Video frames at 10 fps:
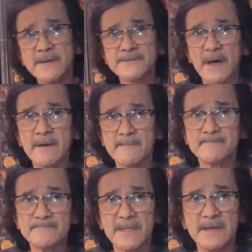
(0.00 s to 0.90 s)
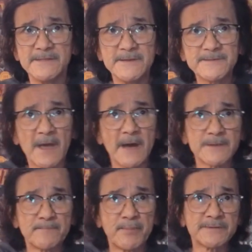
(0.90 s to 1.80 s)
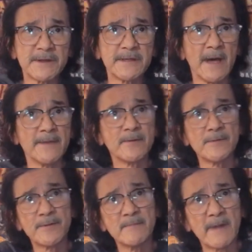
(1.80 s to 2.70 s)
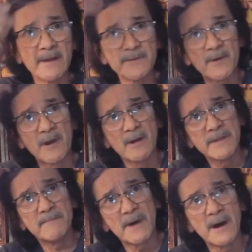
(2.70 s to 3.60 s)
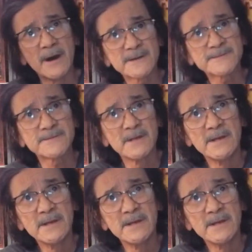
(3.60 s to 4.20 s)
So these guys are put together. They're in my other army box.